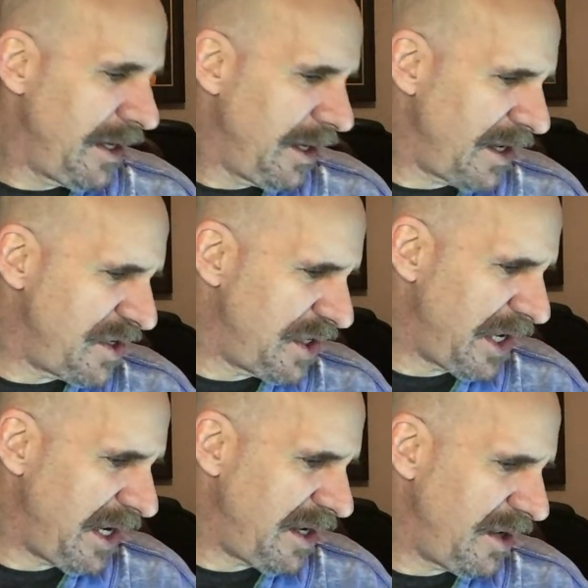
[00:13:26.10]
I
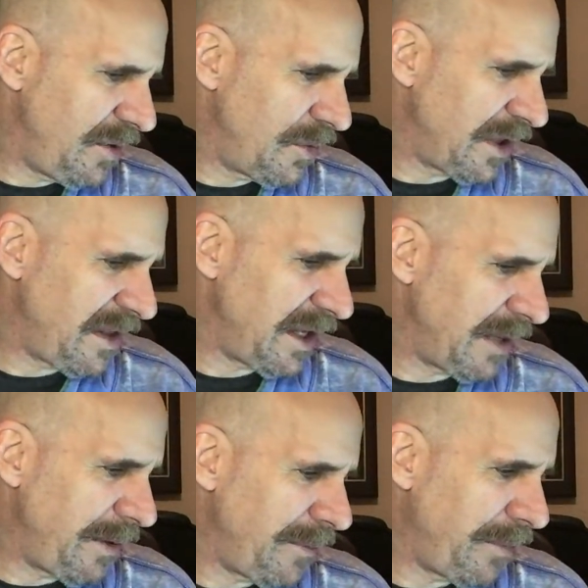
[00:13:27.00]
shake when I think
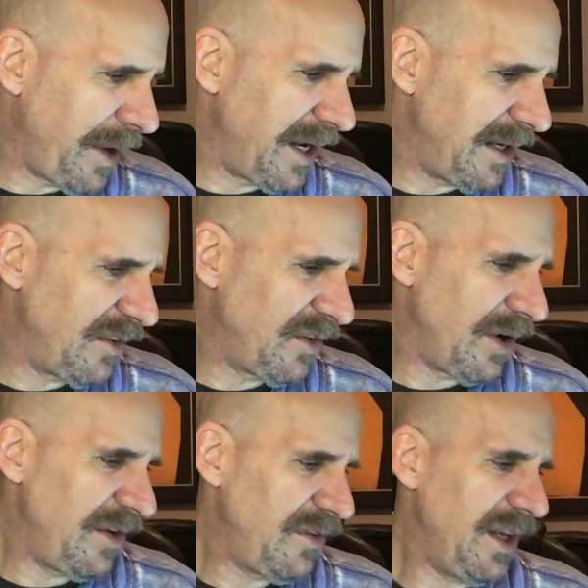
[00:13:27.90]
about buying. It's
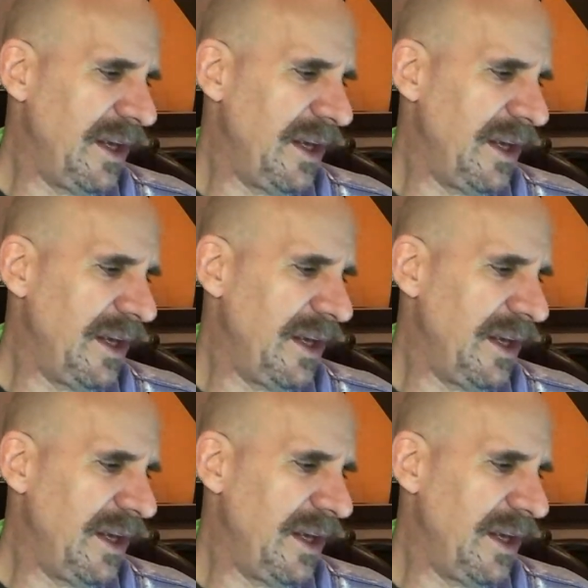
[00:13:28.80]
crazy.